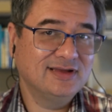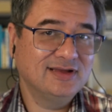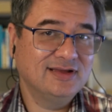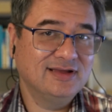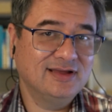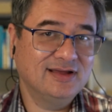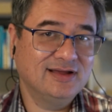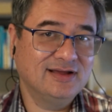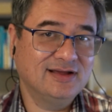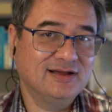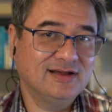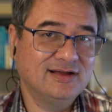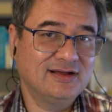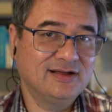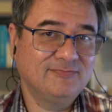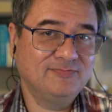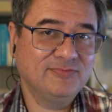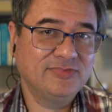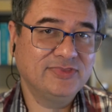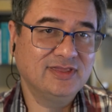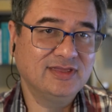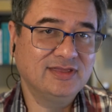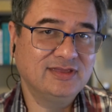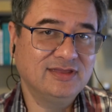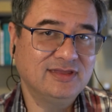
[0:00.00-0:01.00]

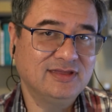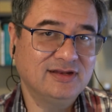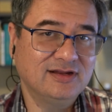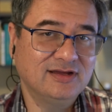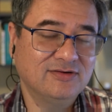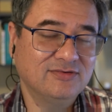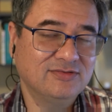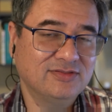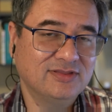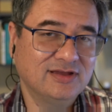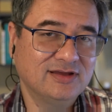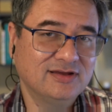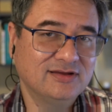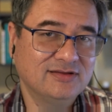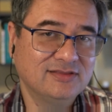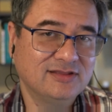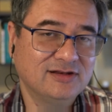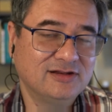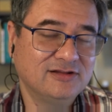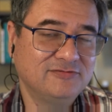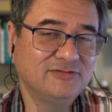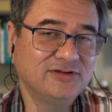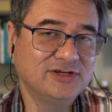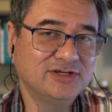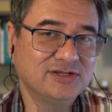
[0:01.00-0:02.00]

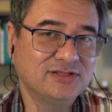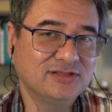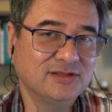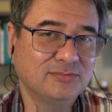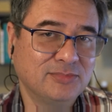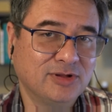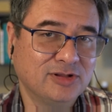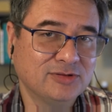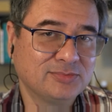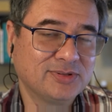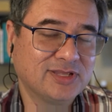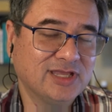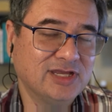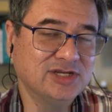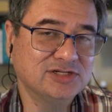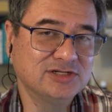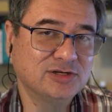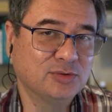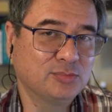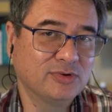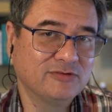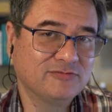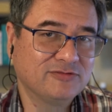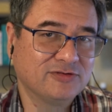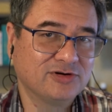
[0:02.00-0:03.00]
the multiplication
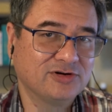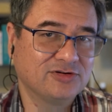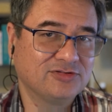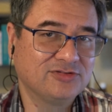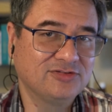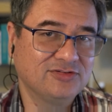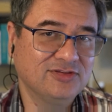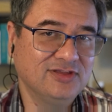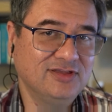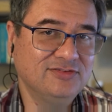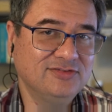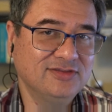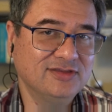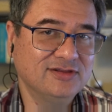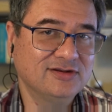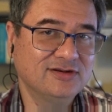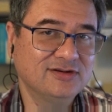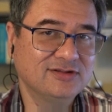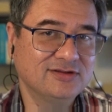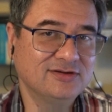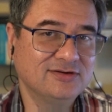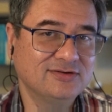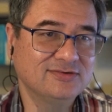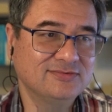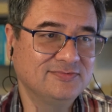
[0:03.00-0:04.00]
in reverse is easy to
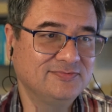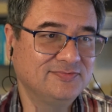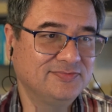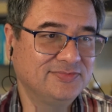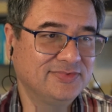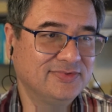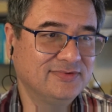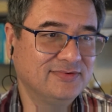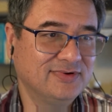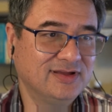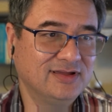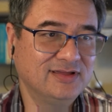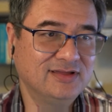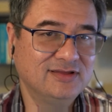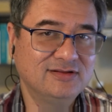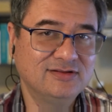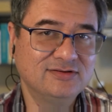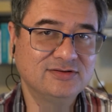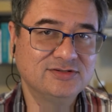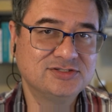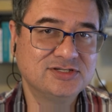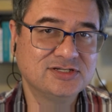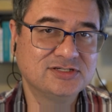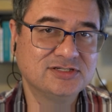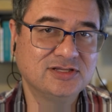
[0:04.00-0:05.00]
do, right? You do
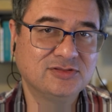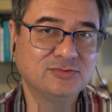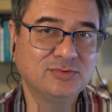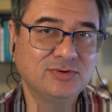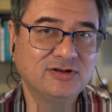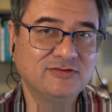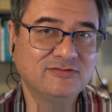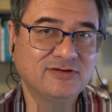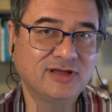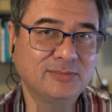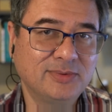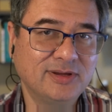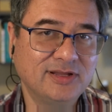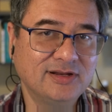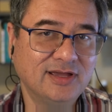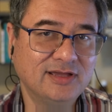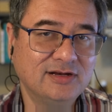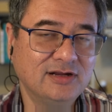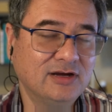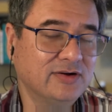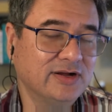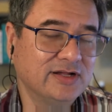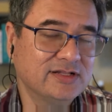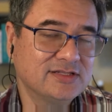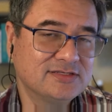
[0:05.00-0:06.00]
63 divided by 9.
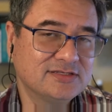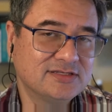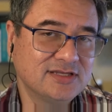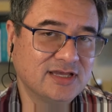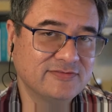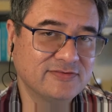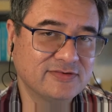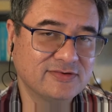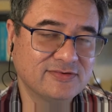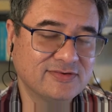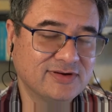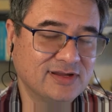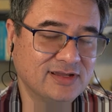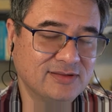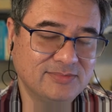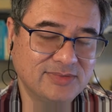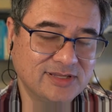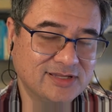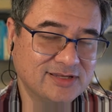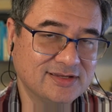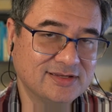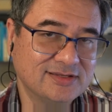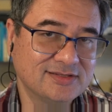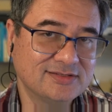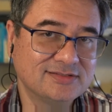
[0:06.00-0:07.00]
Oh, that's 7, right?
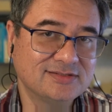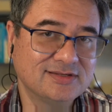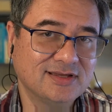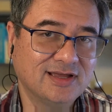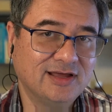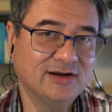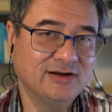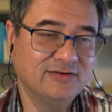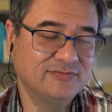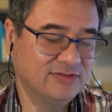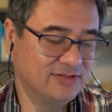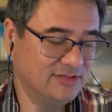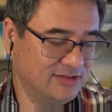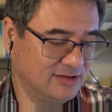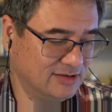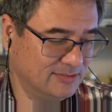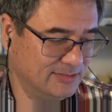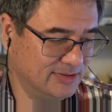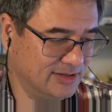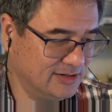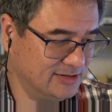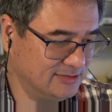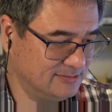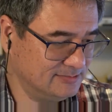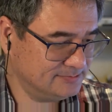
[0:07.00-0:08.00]
Because I don't have to think
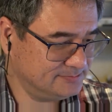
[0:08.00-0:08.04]
about it.